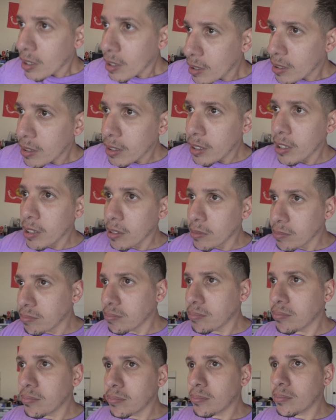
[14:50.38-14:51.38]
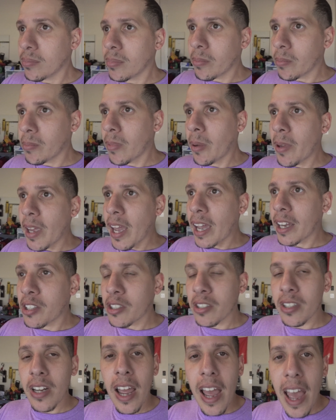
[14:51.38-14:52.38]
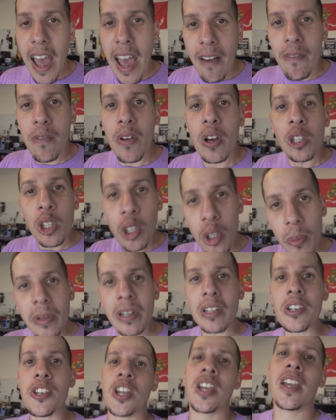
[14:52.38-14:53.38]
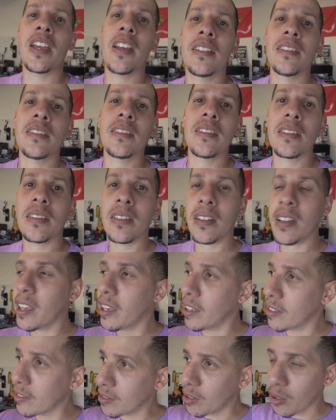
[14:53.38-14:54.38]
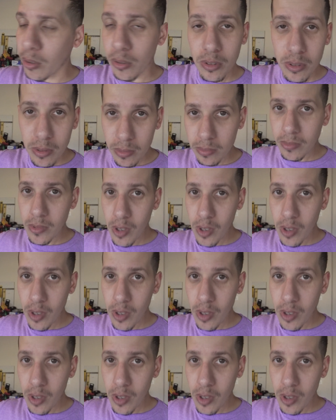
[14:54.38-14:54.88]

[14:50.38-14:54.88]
you know, maybe I can have a little bit of chance against those